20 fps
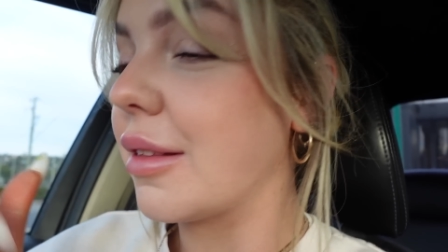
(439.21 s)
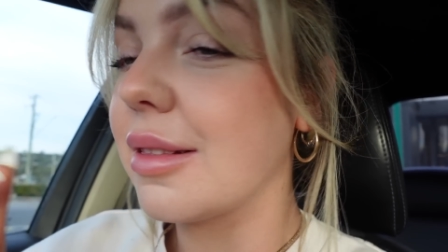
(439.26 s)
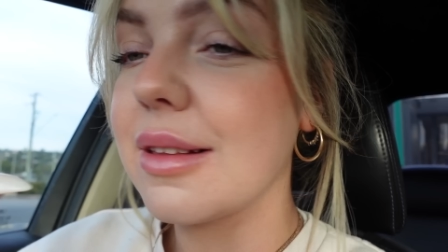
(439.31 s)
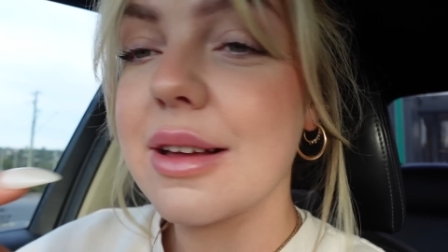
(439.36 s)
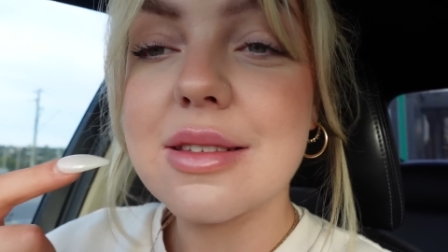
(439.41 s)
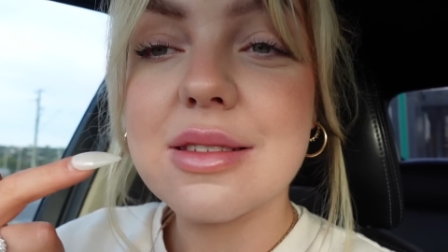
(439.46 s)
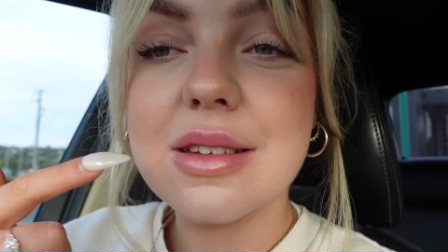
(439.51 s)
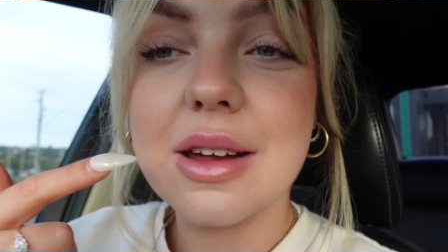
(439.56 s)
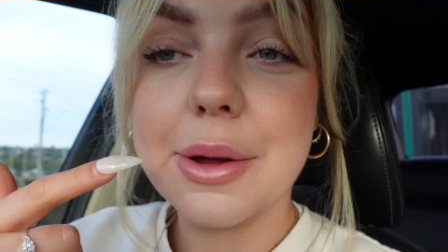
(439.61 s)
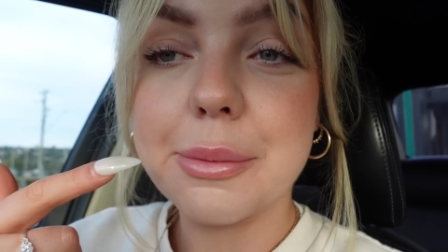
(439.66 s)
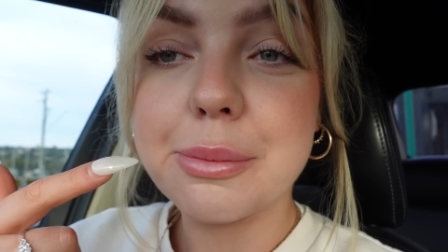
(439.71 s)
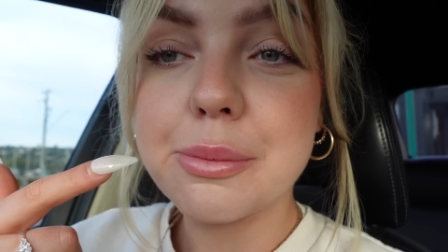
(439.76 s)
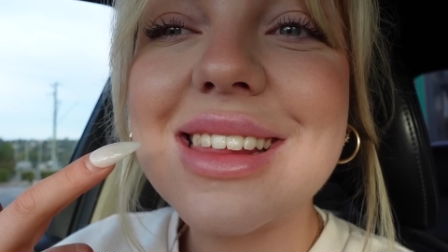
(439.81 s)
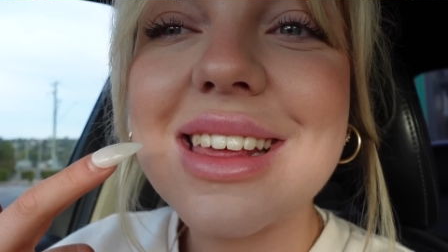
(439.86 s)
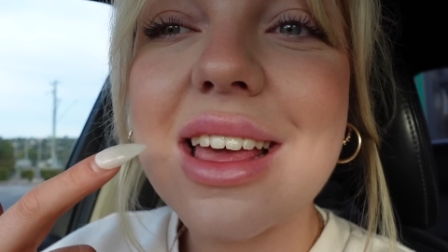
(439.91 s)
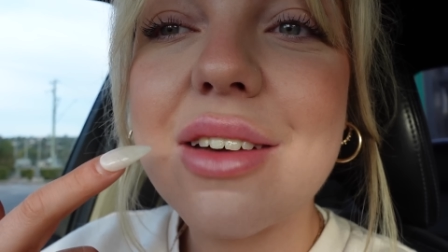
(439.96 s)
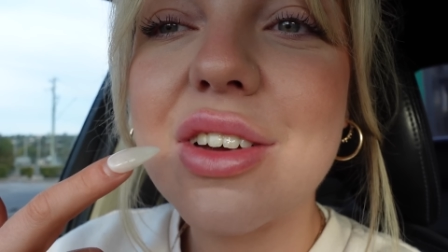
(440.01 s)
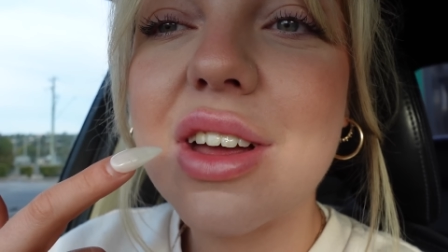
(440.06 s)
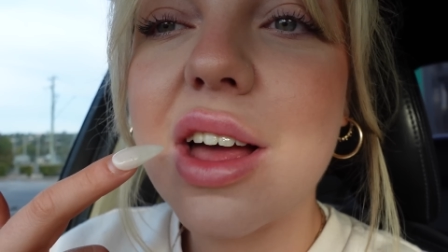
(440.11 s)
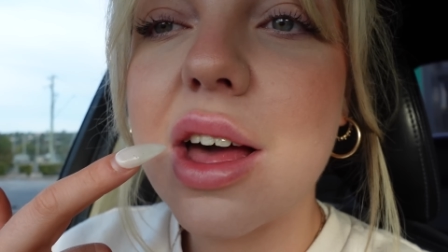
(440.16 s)
And last time,
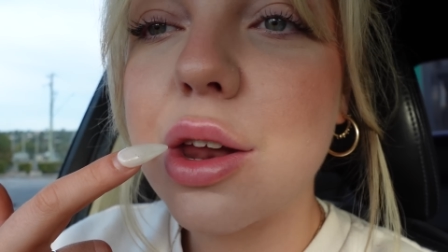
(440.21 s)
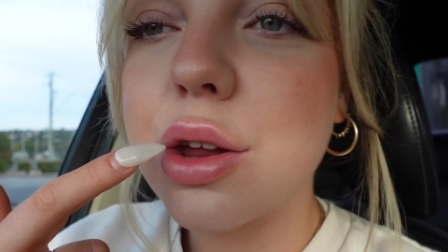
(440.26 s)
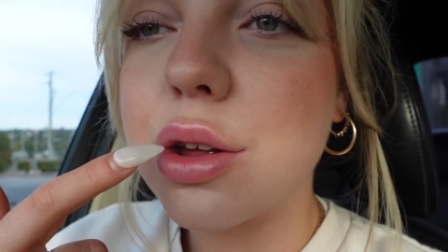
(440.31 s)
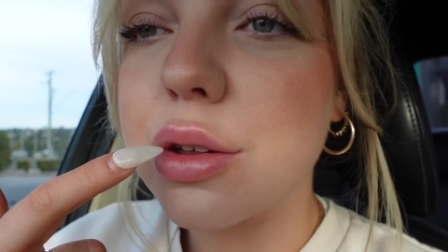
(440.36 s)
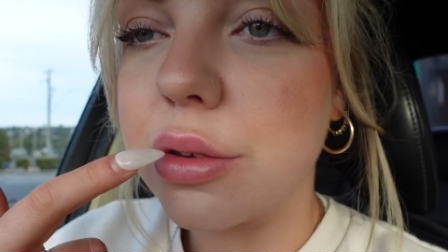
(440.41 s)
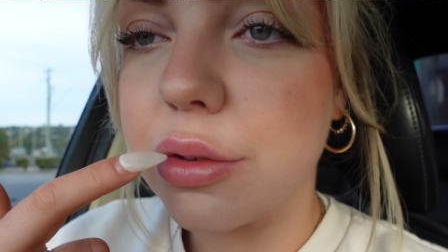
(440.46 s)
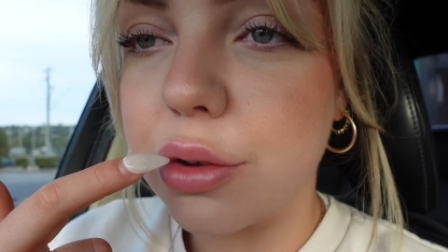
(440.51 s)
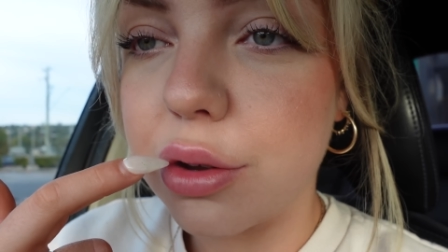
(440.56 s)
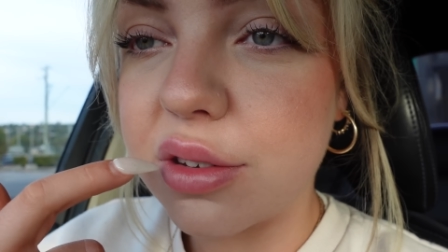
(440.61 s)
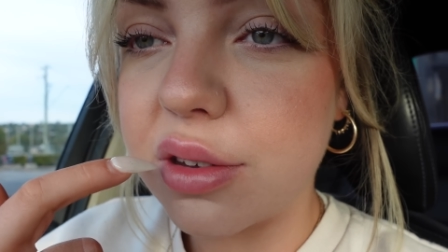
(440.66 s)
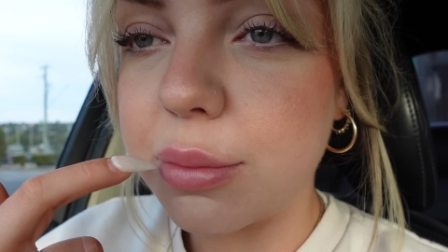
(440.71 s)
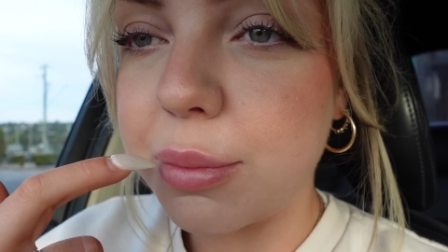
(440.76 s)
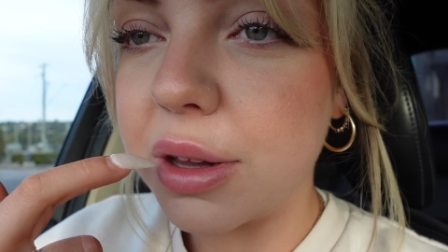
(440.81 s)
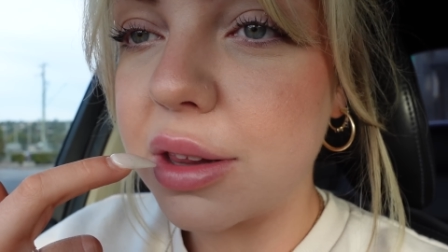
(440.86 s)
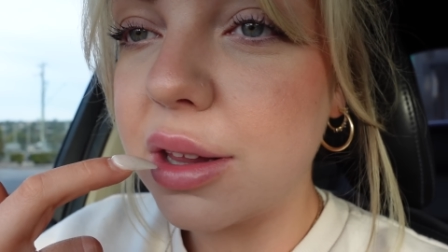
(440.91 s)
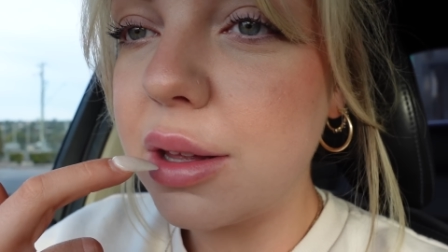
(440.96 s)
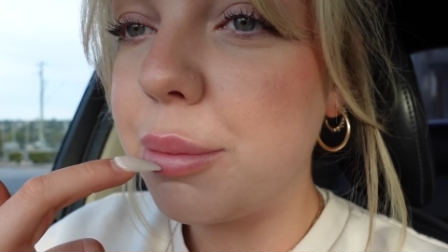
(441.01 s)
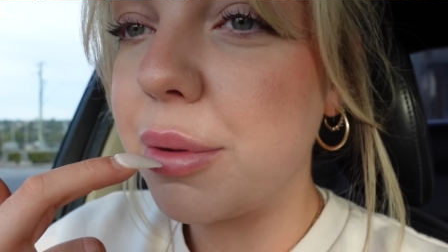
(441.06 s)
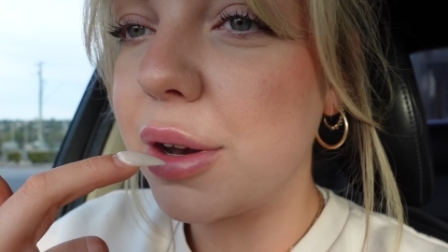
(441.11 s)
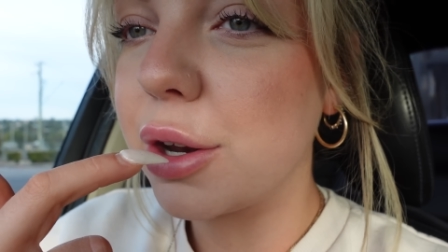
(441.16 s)
the avocado got stuck to my
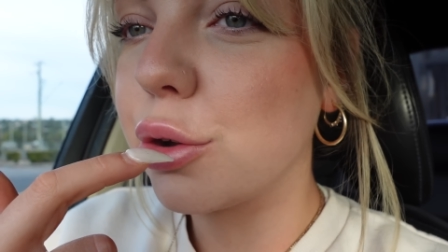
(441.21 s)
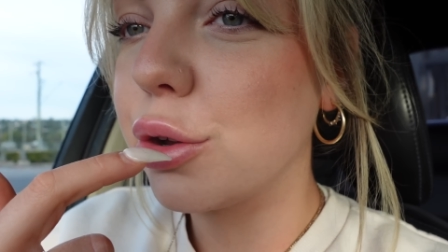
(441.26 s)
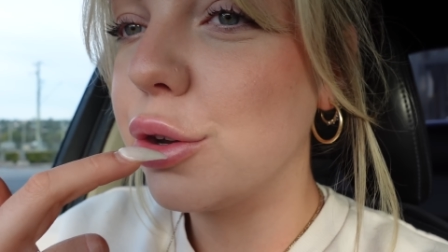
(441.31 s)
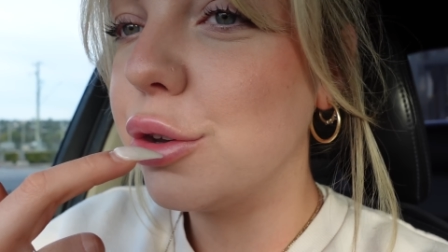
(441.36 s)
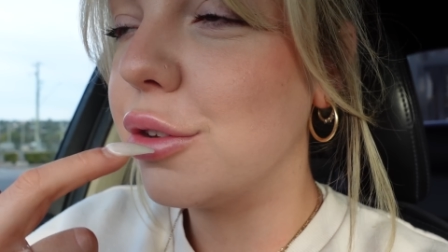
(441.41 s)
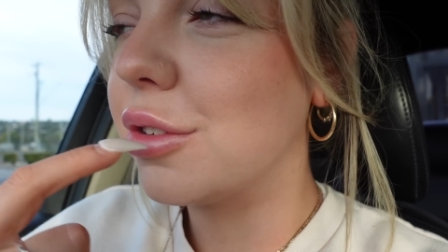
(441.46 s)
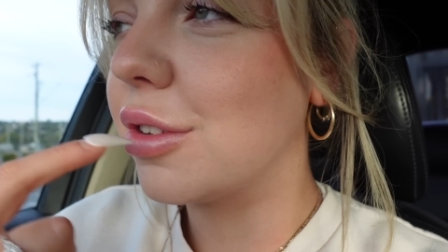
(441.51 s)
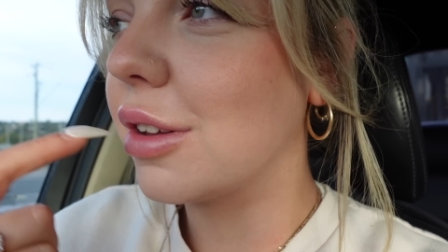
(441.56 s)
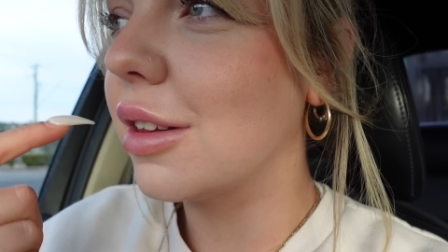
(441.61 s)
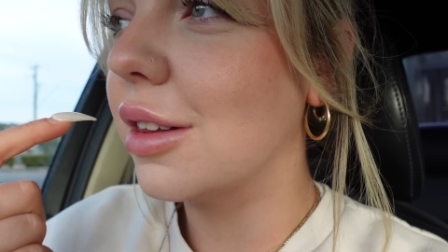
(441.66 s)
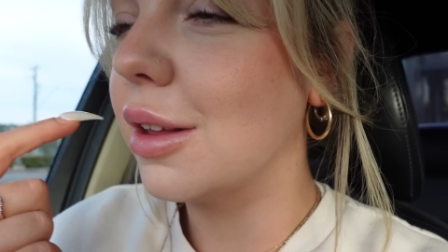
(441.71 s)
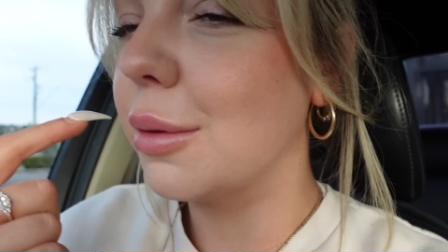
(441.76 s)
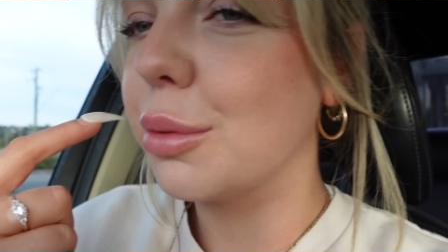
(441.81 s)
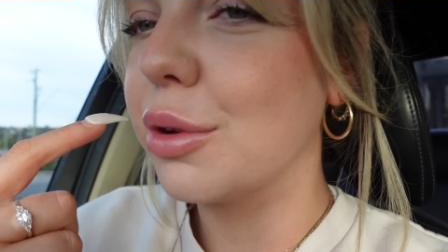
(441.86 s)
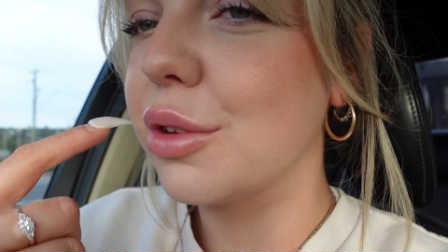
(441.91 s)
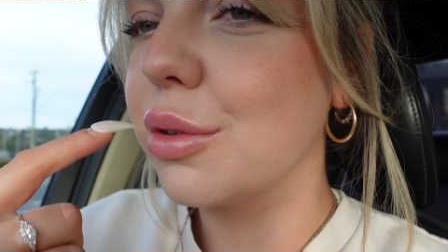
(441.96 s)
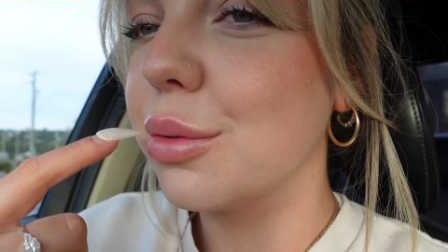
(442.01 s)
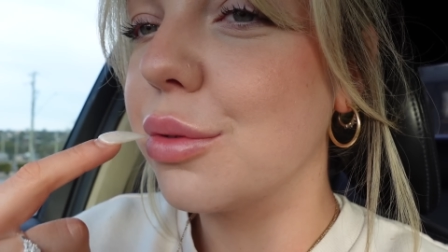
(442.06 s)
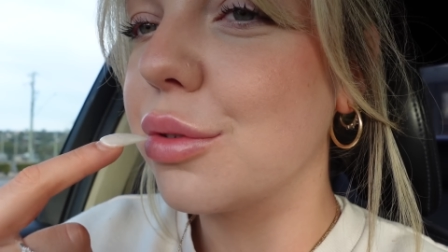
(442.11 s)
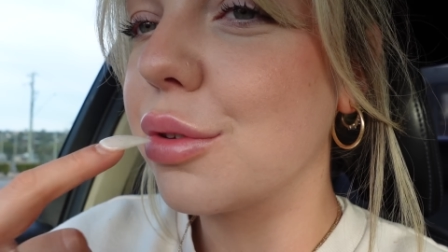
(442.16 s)
lip and I couldn't use the clip
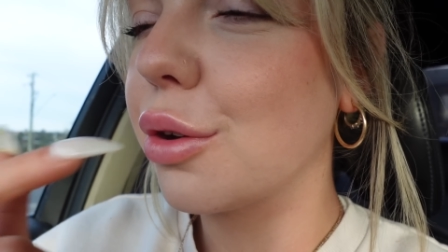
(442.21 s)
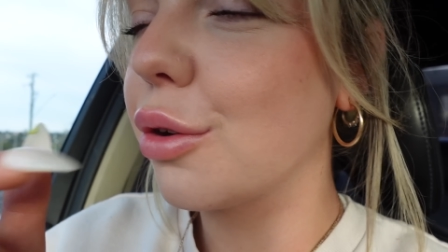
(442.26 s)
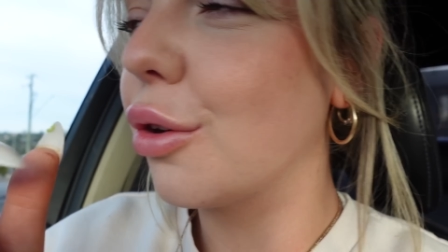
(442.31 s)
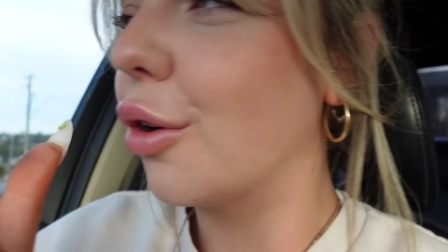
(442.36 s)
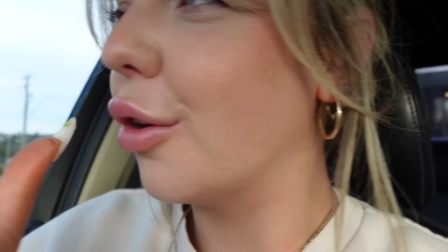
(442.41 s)
because it was so